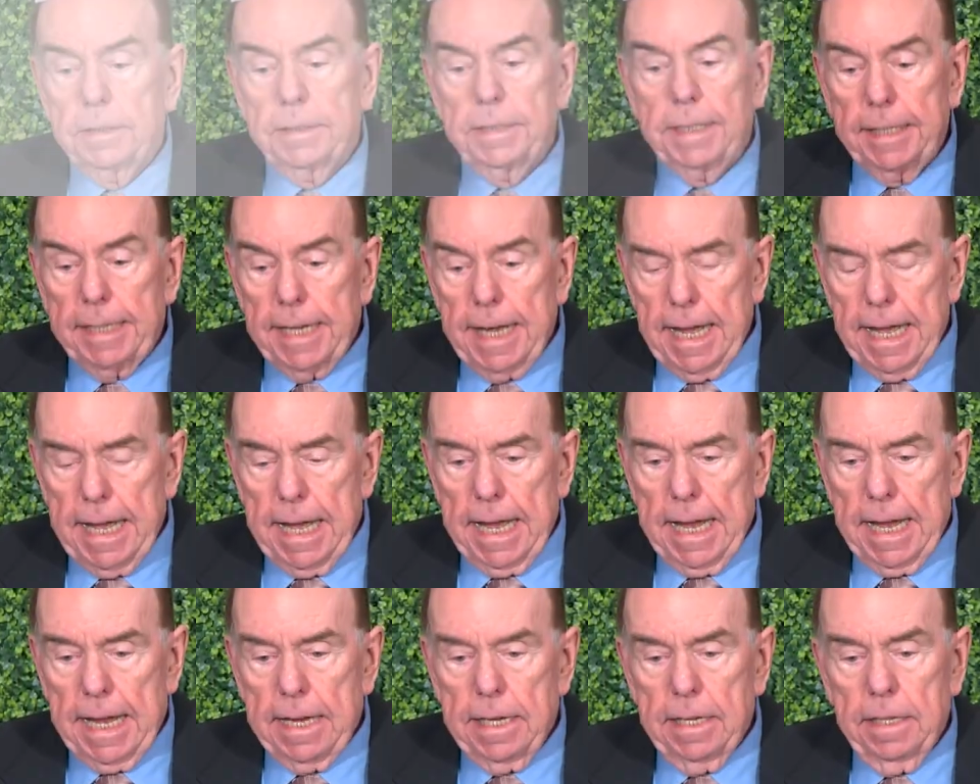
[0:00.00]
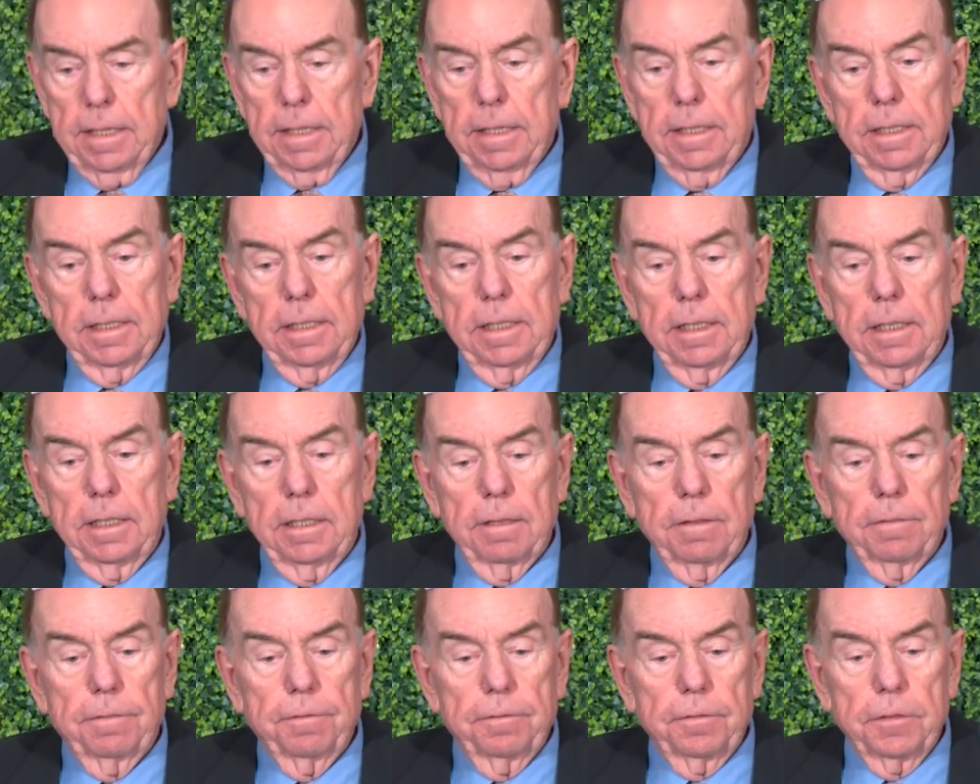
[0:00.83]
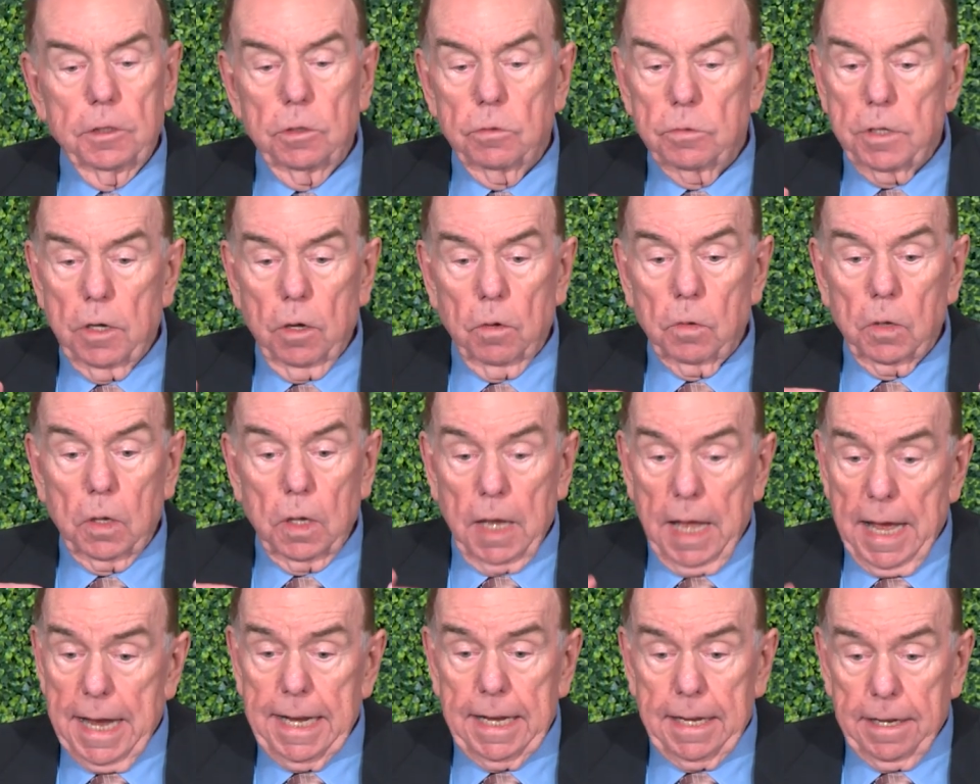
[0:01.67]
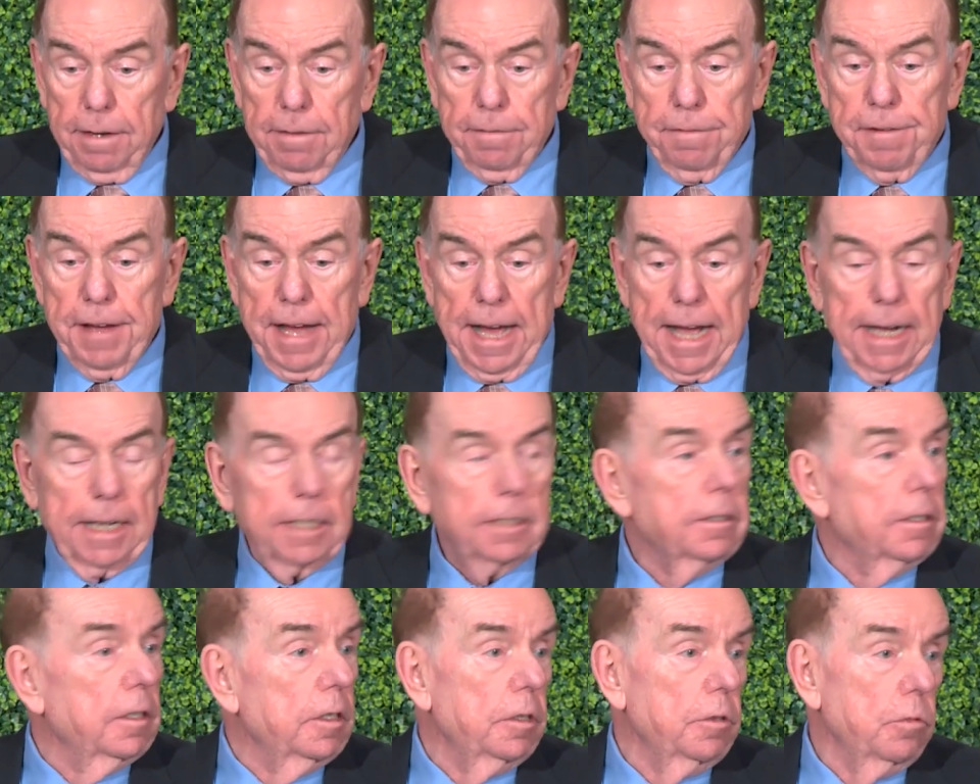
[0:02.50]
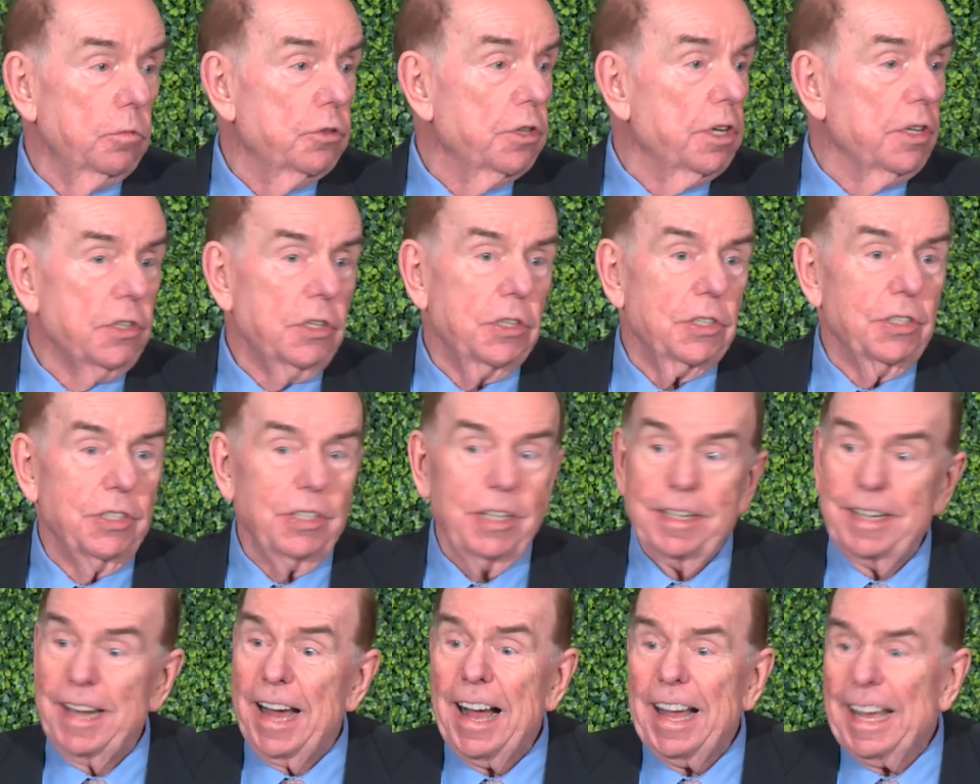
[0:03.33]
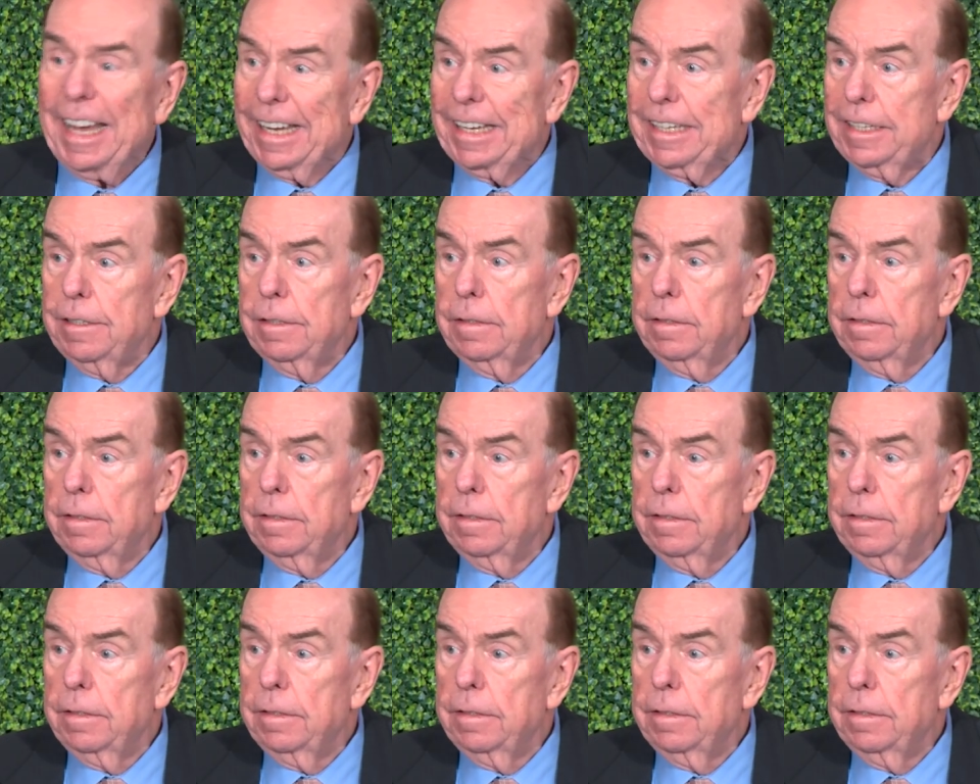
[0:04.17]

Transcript: today, if you don't like a fact, you just deny it.